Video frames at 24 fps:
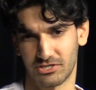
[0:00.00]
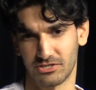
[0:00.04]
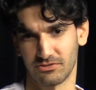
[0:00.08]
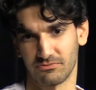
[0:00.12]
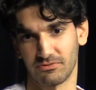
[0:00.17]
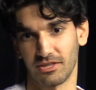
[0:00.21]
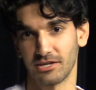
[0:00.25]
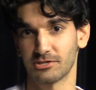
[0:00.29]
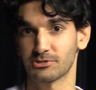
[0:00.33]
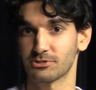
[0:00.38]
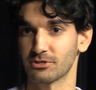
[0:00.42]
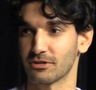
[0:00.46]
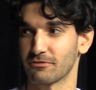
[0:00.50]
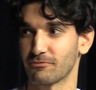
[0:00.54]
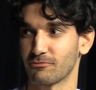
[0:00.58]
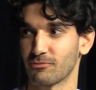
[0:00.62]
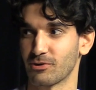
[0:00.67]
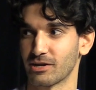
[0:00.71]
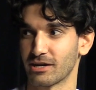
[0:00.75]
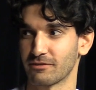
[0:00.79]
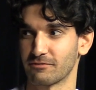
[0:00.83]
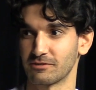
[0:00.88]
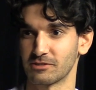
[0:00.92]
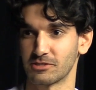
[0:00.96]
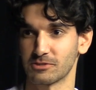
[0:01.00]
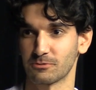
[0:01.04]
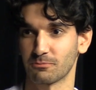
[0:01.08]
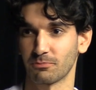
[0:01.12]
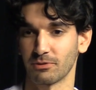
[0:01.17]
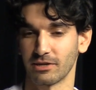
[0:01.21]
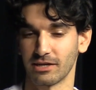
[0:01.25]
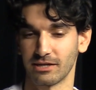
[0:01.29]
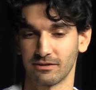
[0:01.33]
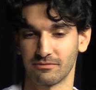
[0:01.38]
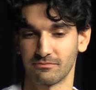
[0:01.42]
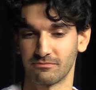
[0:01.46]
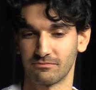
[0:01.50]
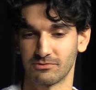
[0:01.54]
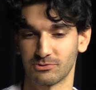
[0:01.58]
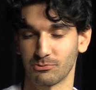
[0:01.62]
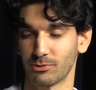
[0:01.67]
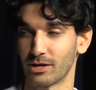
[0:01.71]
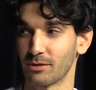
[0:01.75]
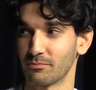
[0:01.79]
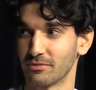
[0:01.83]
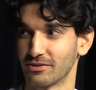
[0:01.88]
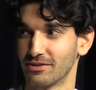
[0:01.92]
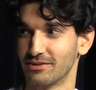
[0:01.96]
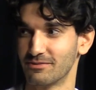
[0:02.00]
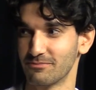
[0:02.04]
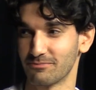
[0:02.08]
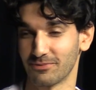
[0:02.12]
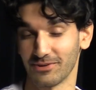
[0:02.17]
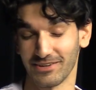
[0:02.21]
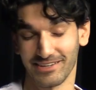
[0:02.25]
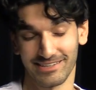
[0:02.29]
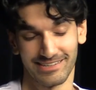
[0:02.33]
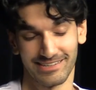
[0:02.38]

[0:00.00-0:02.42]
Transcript: which they should have won if they just played well, yes. Swayman,